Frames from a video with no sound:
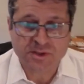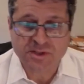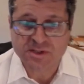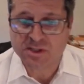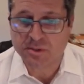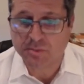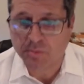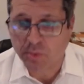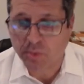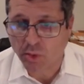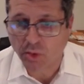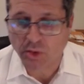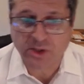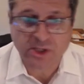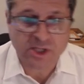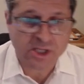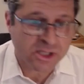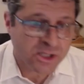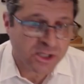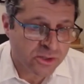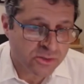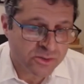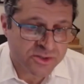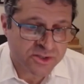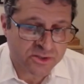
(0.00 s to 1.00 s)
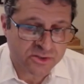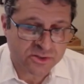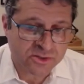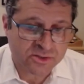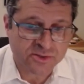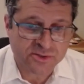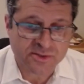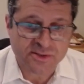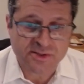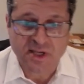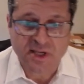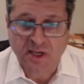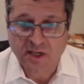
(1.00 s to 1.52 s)
supporting
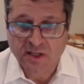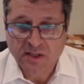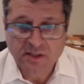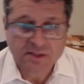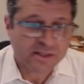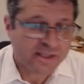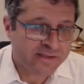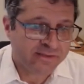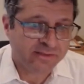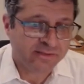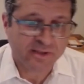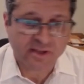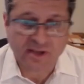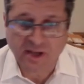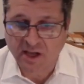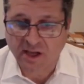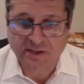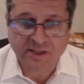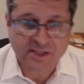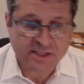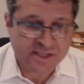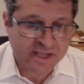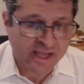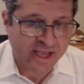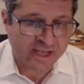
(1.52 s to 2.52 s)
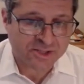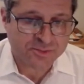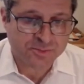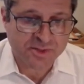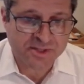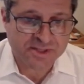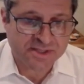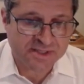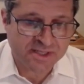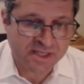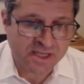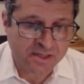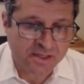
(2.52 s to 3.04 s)
users listed on
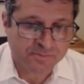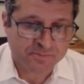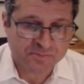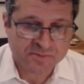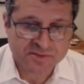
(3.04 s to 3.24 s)
attachment D,